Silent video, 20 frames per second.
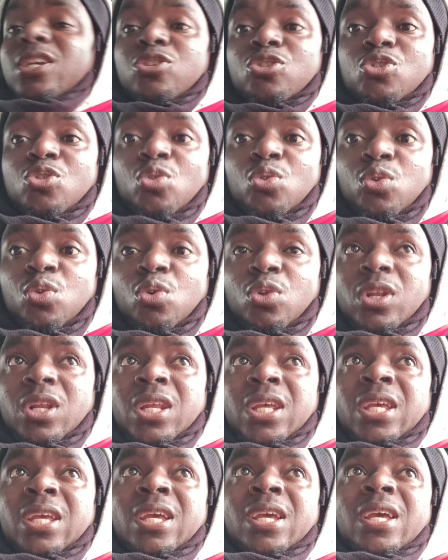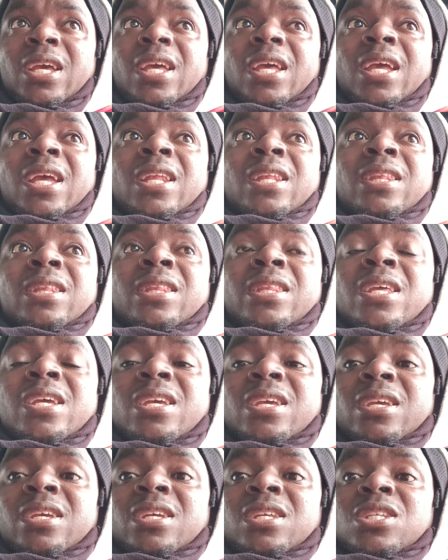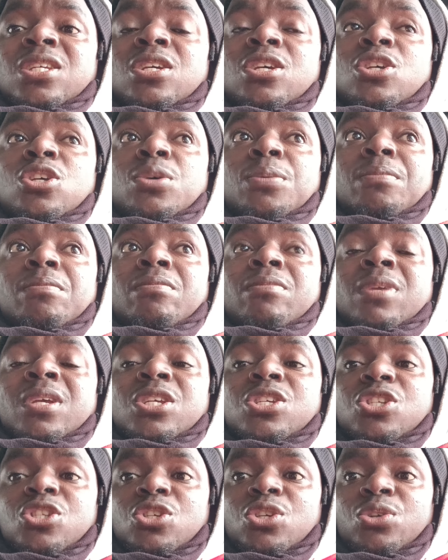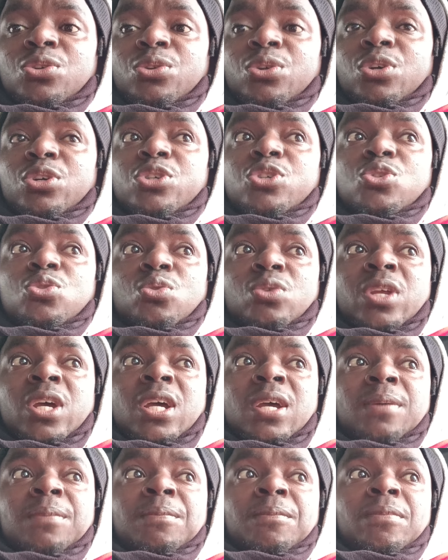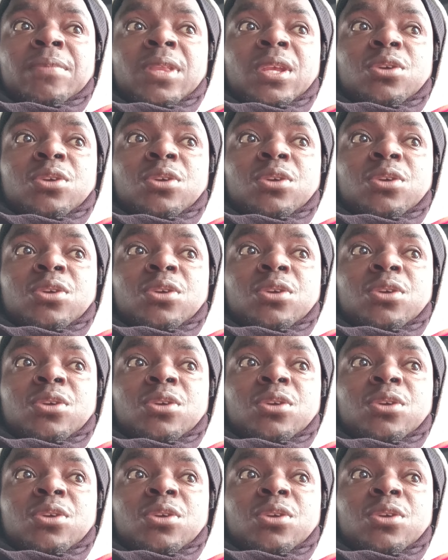absolutely indeed mysterious to them.